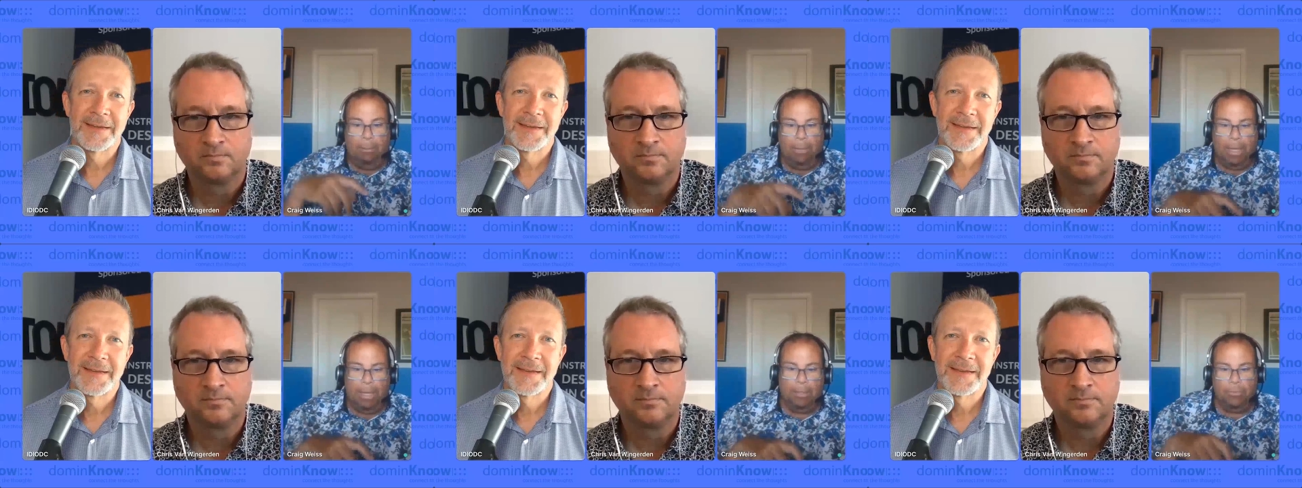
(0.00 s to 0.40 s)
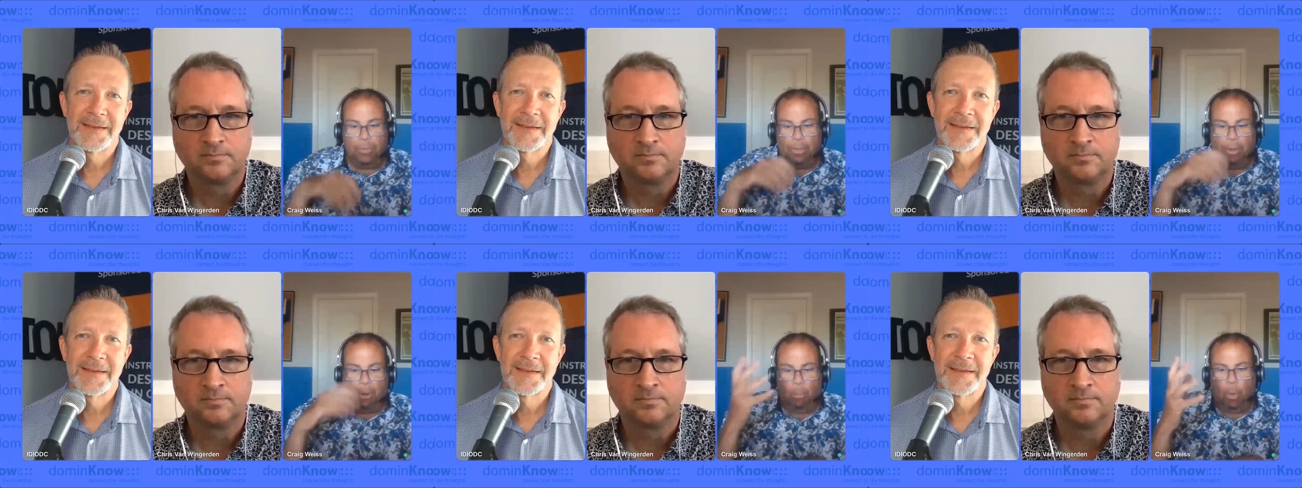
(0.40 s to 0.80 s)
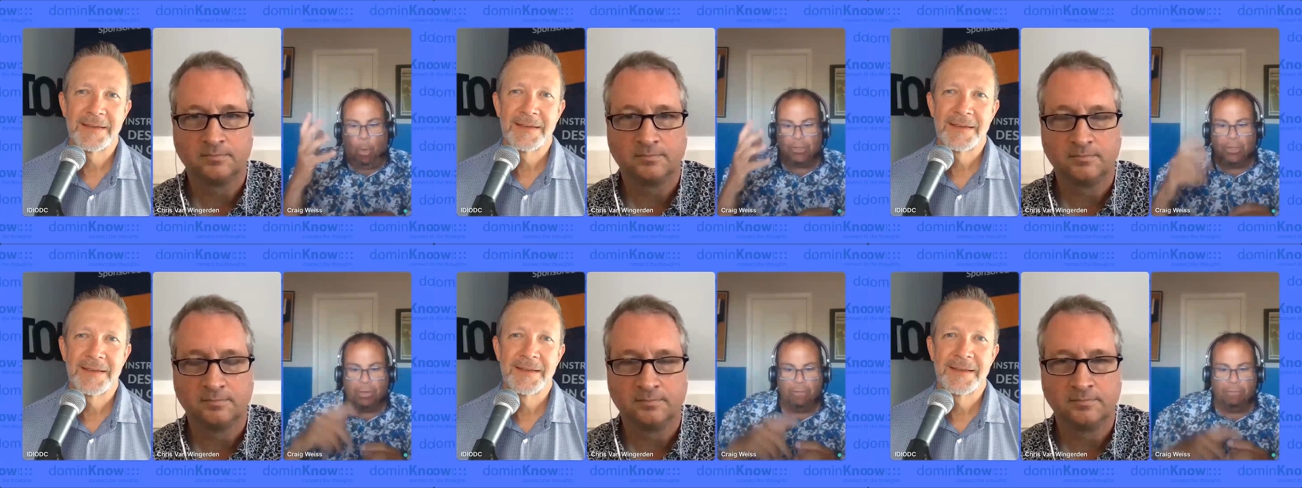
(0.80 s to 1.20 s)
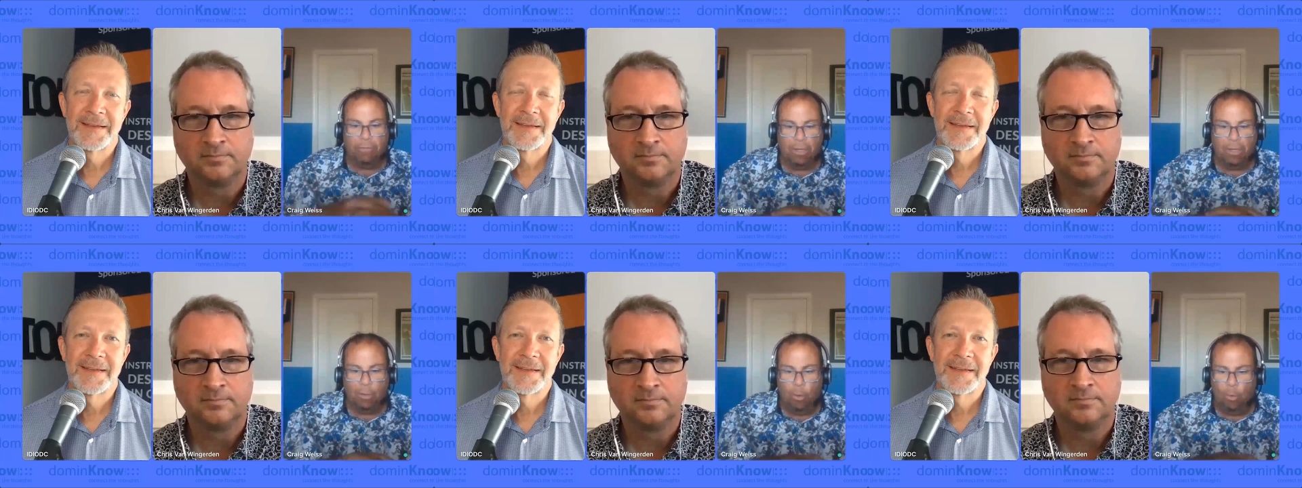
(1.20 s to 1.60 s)
Speaker 1: image and I'm watching a
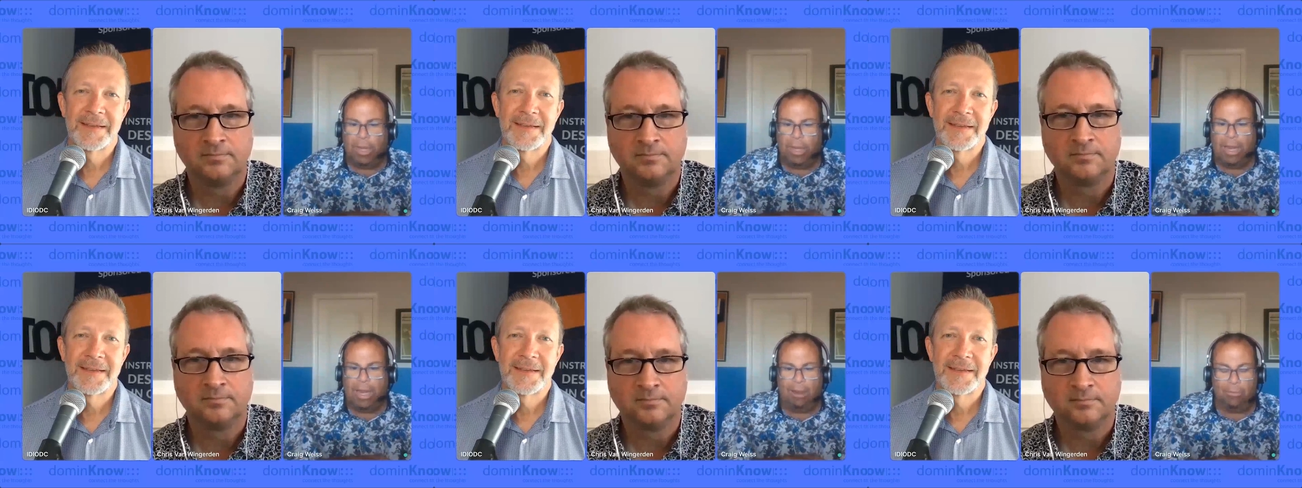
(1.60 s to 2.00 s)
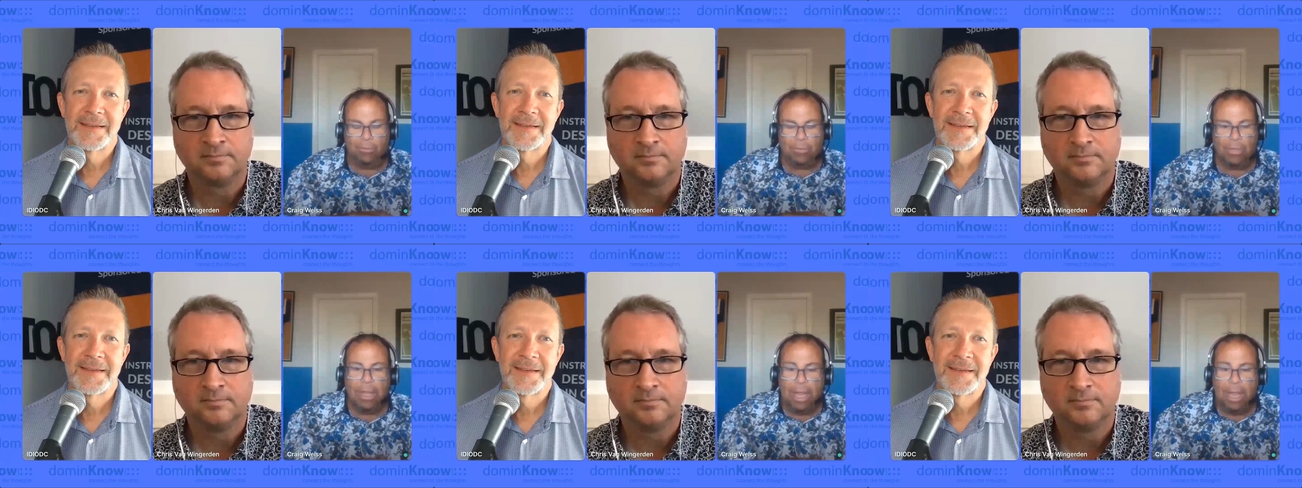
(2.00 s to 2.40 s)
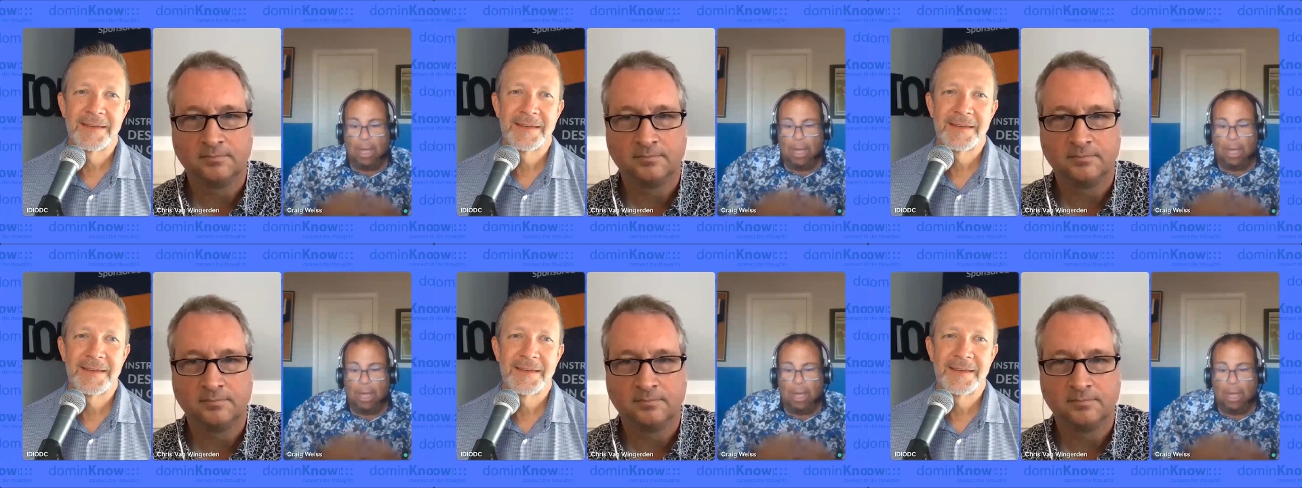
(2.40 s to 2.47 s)
video. Who cares?